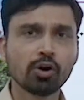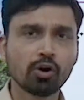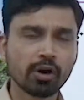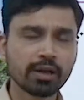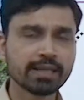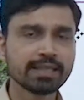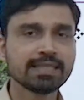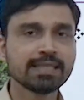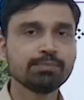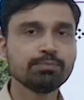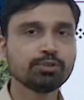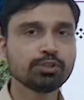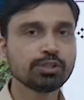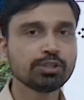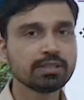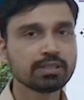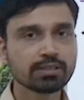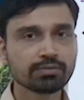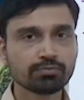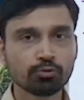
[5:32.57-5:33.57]
or
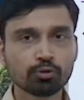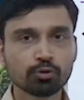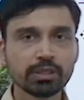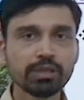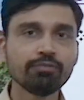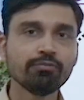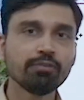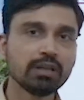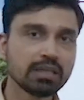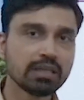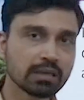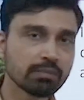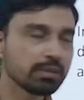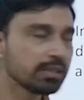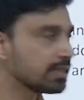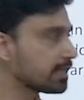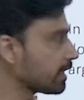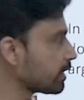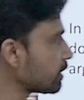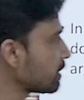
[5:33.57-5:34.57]
exemptions for the
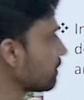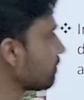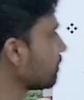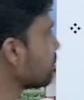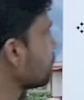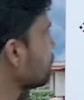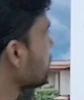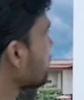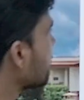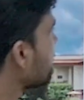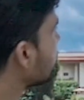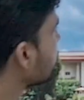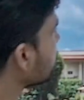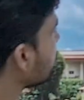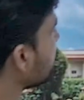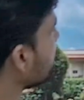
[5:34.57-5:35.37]
vulnerable section of the society.